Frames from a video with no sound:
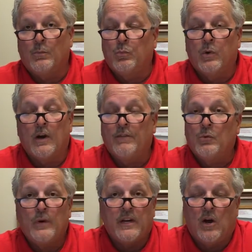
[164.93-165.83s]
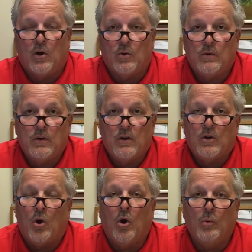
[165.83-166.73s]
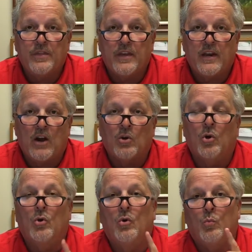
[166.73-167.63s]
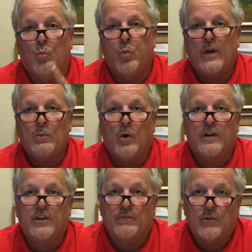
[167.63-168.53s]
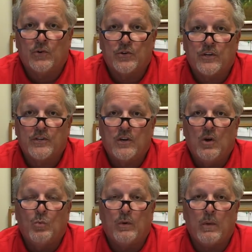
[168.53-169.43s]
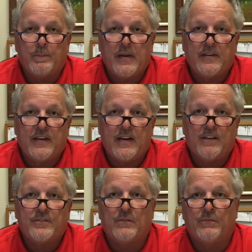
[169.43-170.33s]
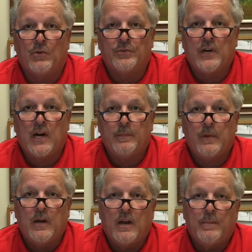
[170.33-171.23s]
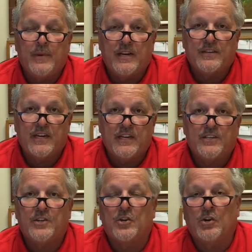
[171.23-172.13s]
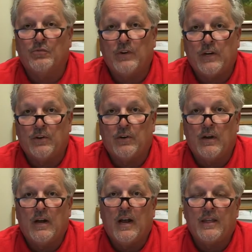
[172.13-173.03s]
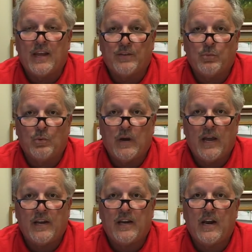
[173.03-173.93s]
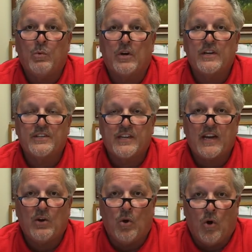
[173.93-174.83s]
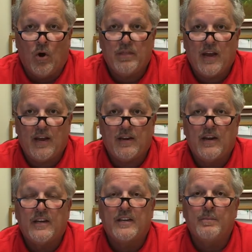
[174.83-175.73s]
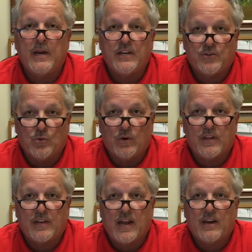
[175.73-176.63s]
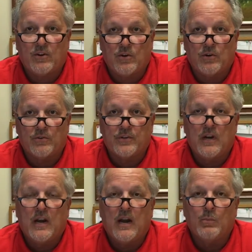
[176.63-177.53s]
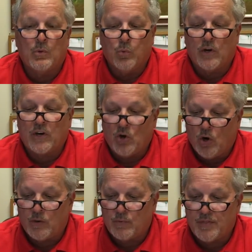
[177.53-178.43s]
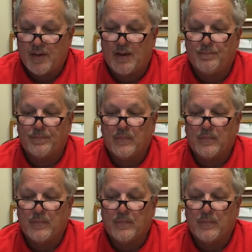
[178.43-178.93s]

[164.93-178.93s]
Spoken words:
wherever we go, all within our local. We want conversions, we want PTFs to full-time, PSEs to career. And that's where we're headed, and we're going to stay on that to make sure that that occurs. And we're working hard with that.